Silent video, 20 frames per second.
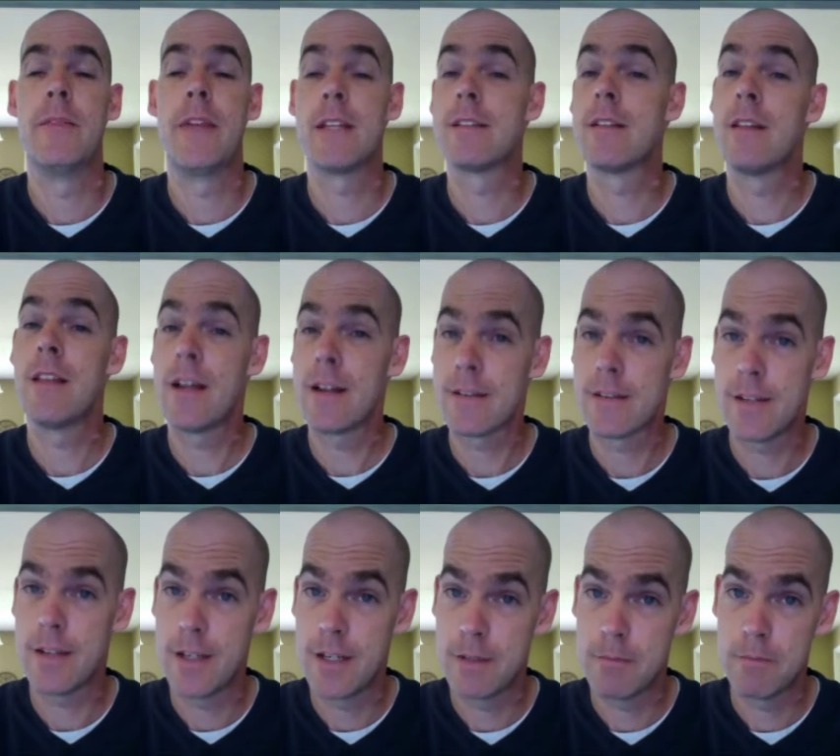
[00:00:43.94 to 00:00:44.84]
That's a lot
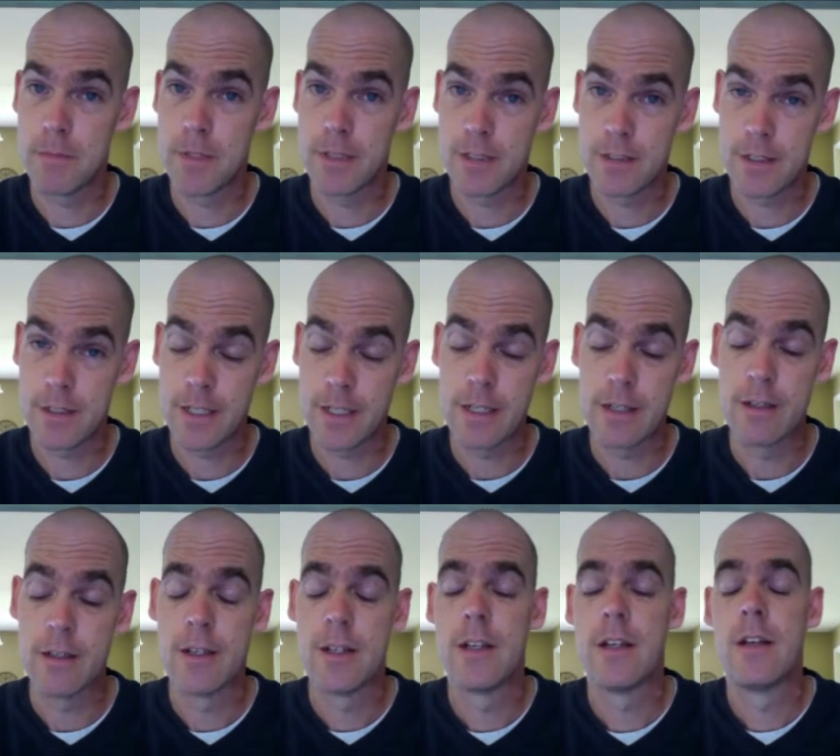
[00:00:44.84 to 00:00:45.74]
of time to study.
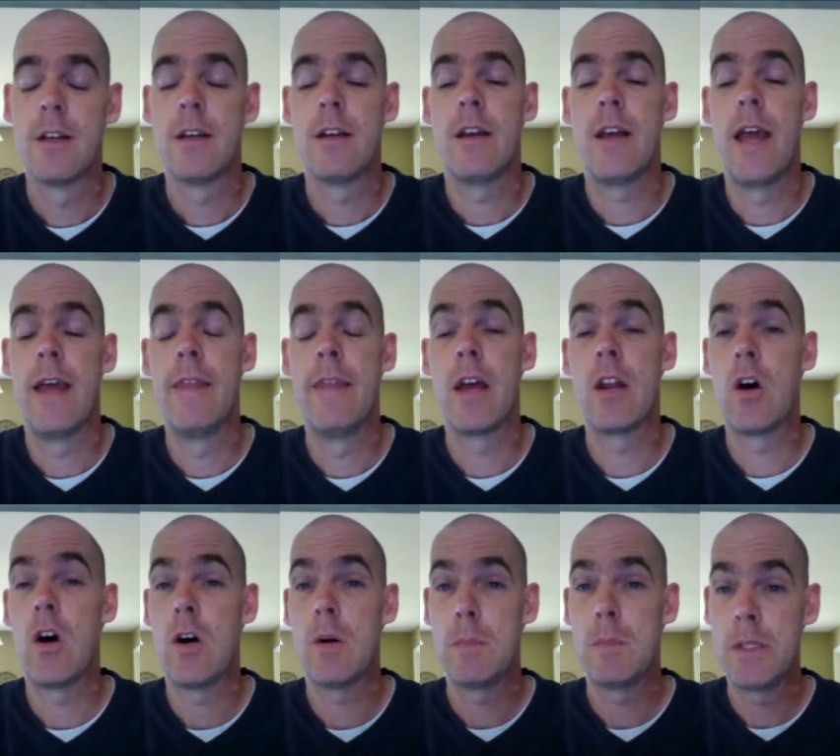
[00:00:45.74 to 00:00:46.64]
And
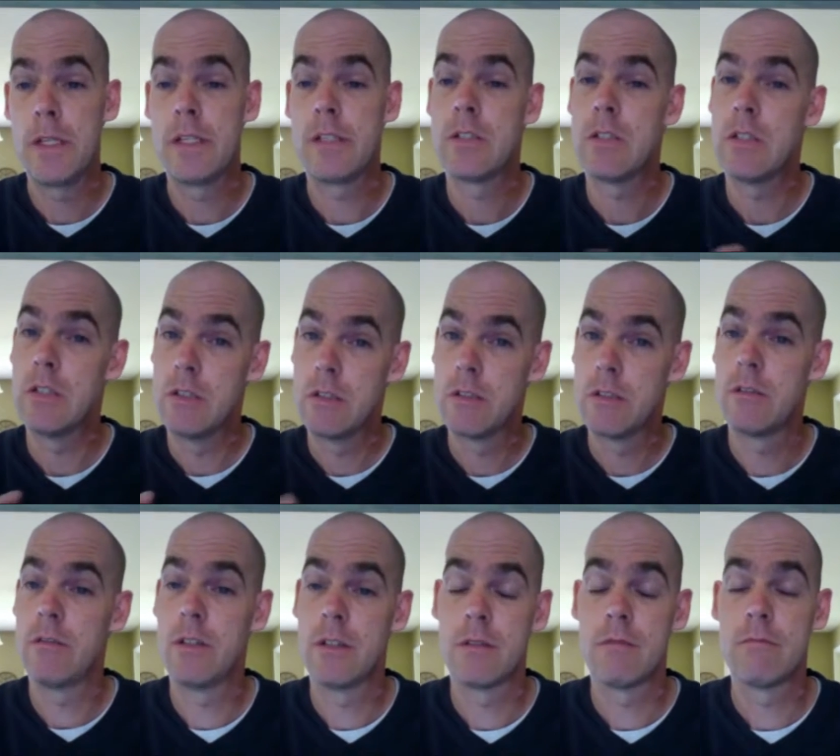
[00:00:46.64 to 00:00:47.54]
then all
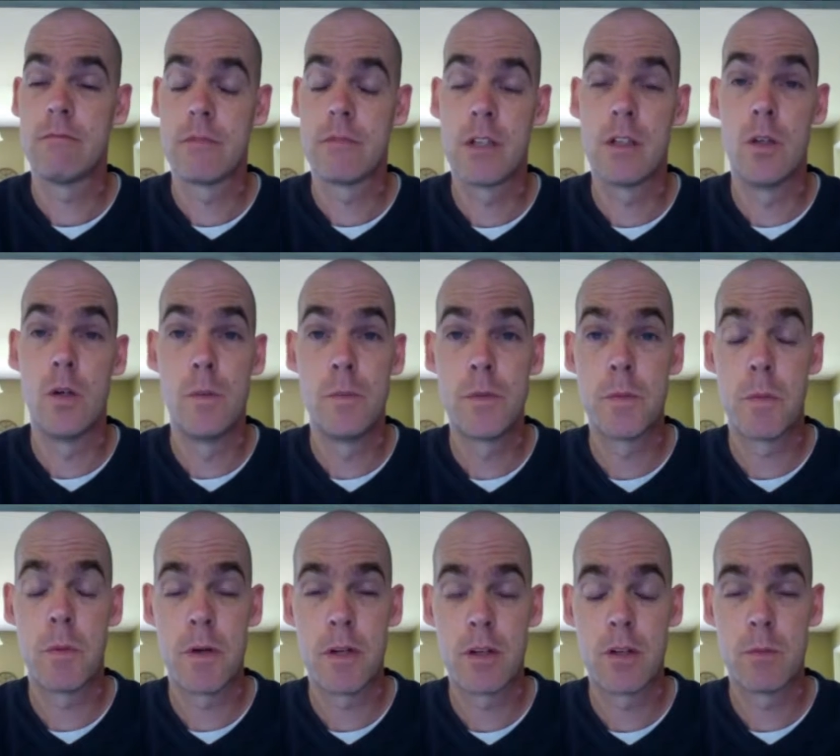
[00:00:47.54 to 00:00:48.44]
places,
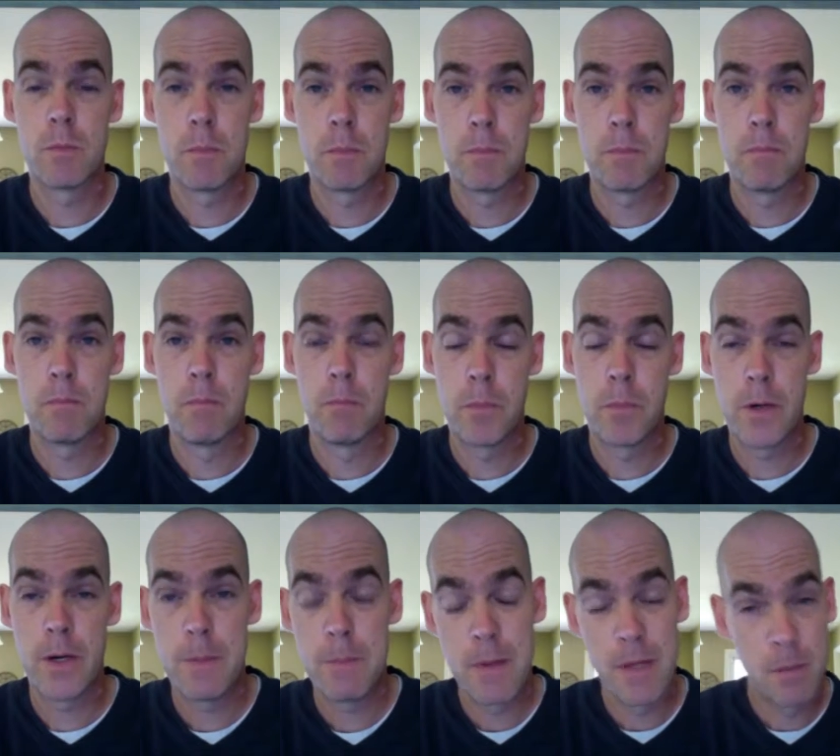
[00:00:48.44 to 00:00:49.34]
globe's a
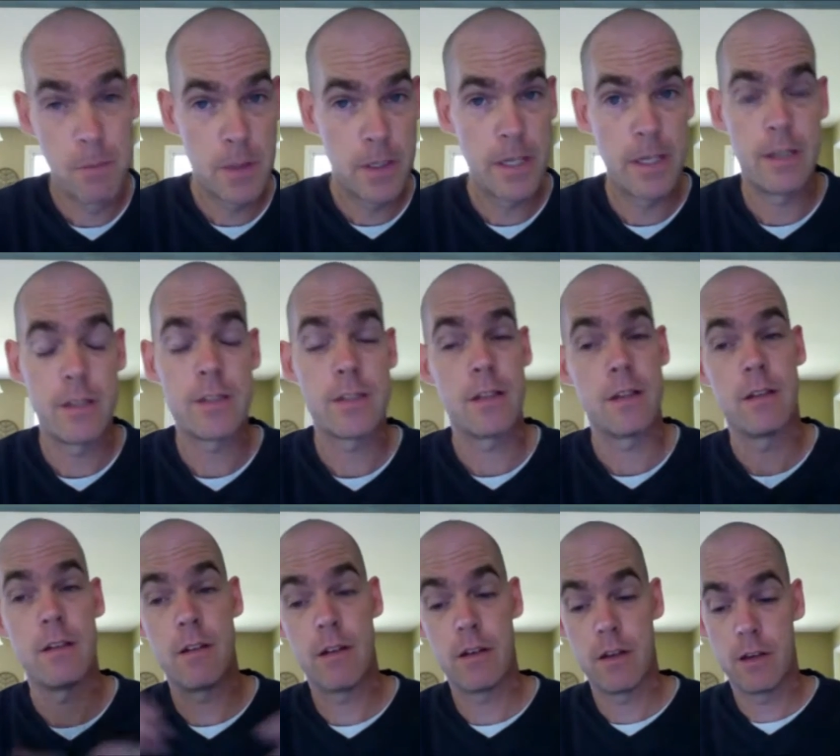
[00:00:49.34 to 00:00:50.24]
pretty big place,
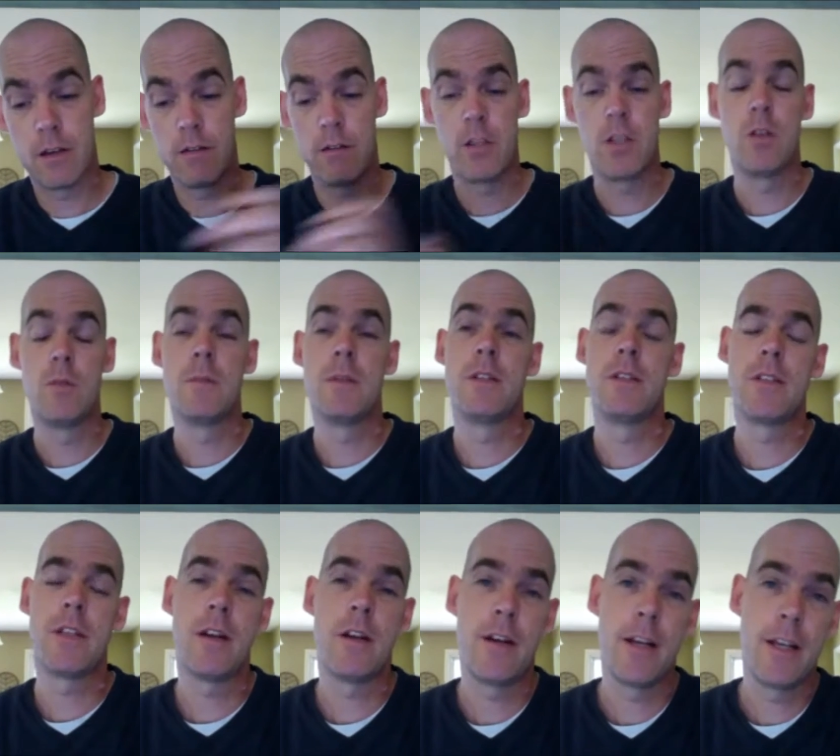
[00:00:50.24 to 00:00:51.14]
and
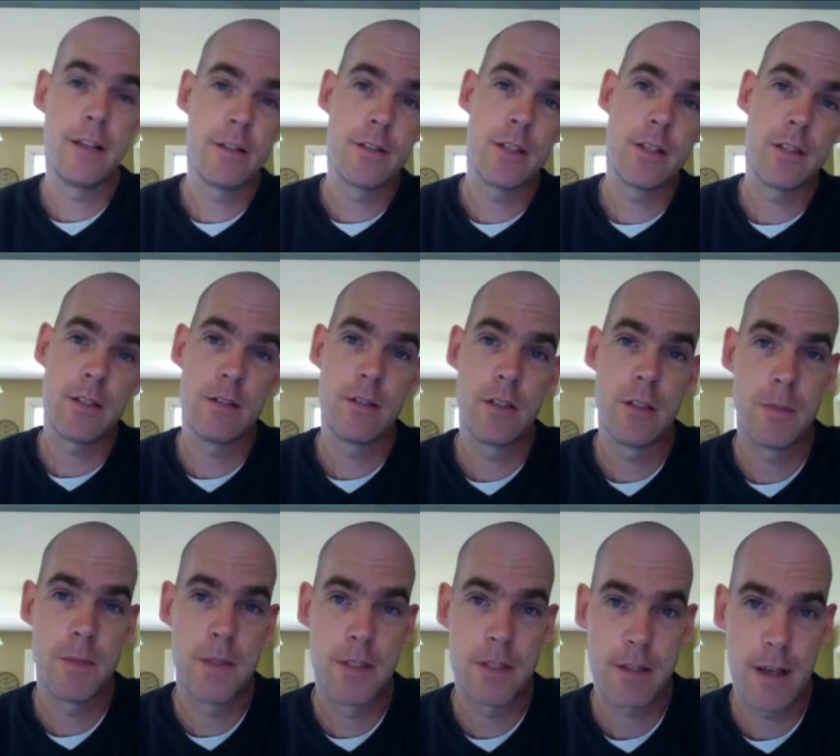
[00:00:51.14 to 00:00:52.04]
humans and our
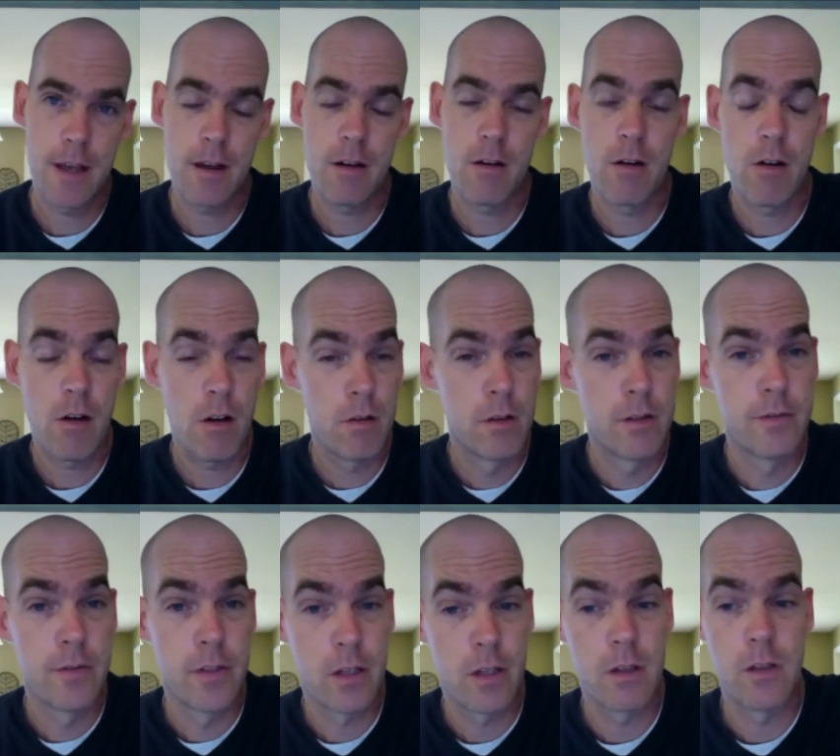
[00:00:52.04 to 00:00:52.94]
ancestors have been scattered all
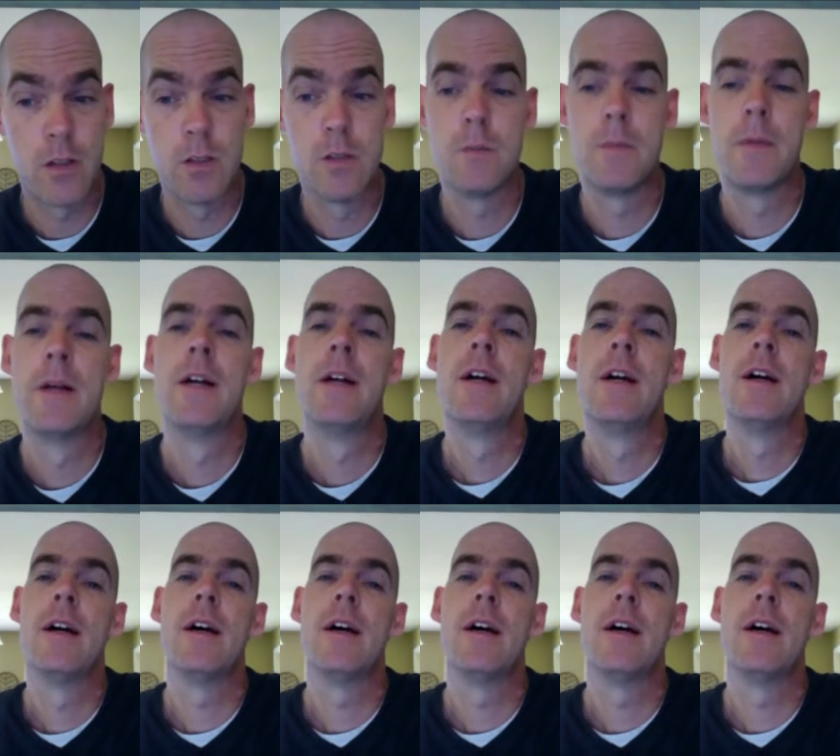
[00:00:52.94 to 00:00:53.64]
over the globe.